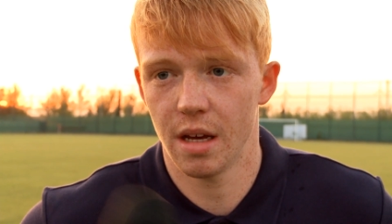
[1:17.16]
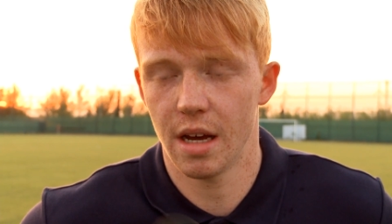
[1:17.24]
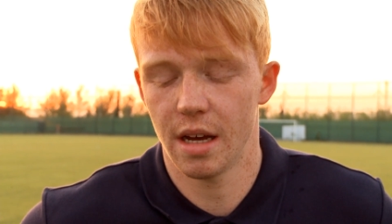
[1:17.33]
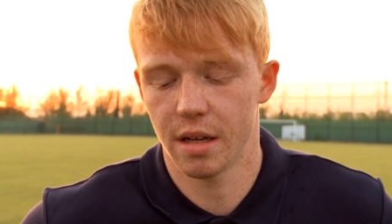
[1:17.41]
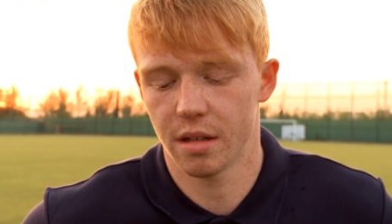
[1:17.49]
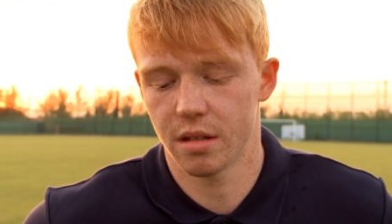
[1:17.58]

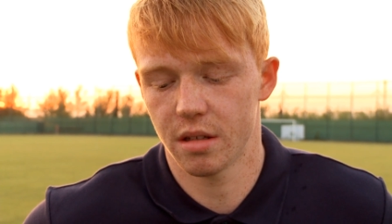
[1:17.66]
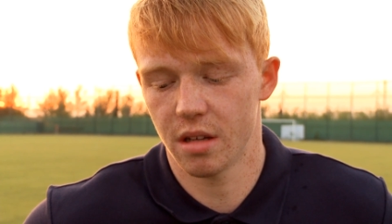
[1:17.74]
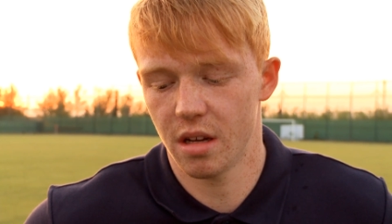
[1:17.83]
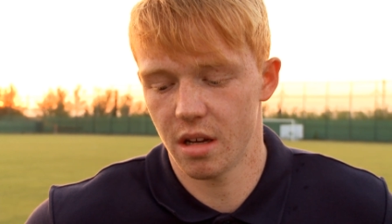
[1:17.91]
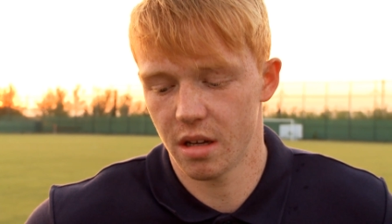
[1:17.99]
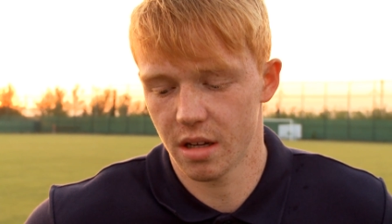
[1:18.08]
Yeah, it's
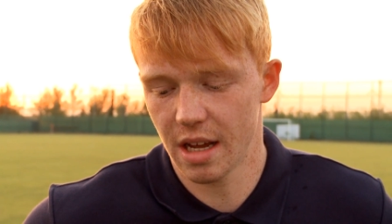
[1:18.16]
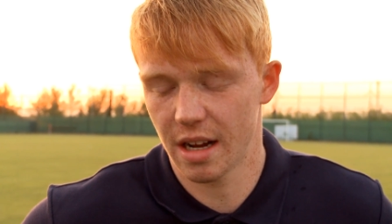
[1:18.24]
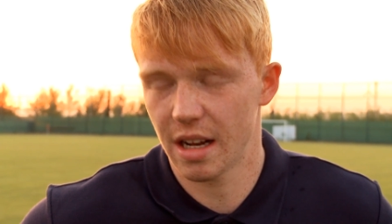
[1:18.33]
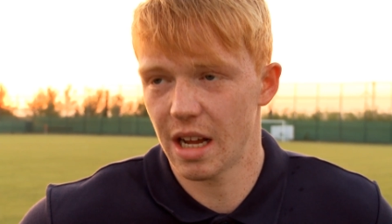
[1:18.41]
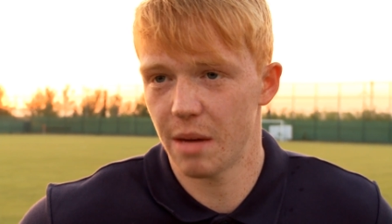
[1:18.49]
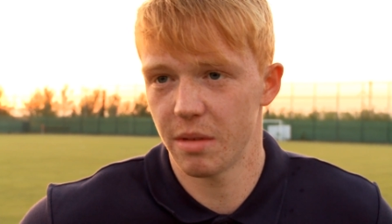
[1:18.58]
getting
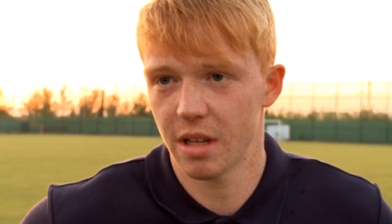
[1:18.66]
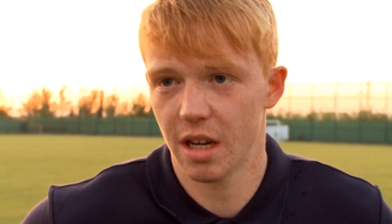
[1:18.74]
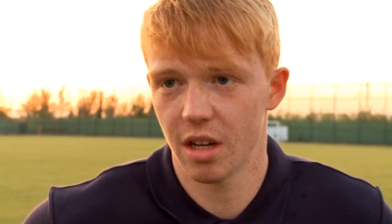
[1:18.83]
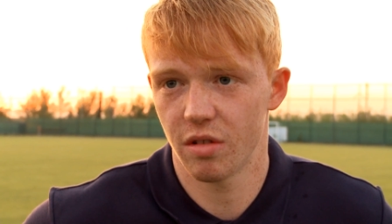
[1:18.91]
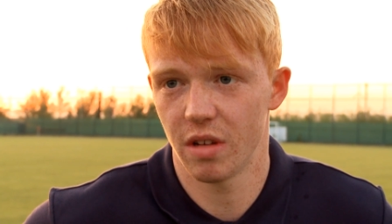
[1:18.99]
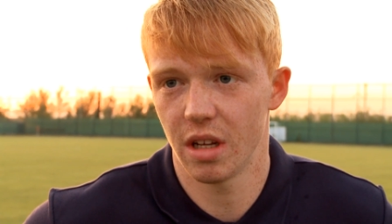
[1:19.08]

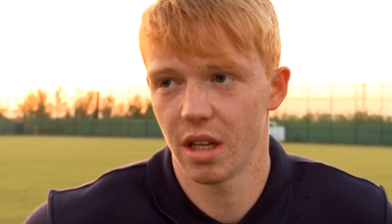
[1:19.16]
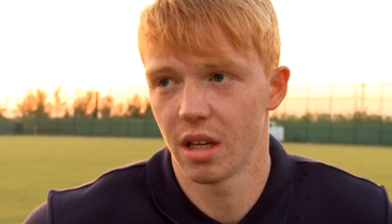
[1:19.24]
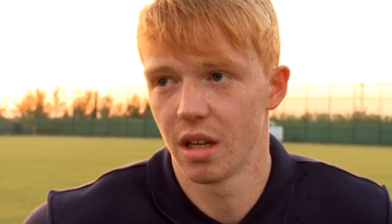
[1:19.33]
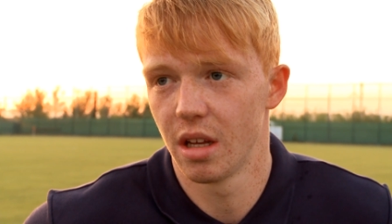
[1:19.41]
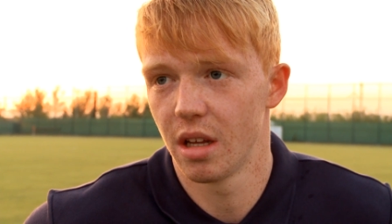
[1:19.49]
climatised really.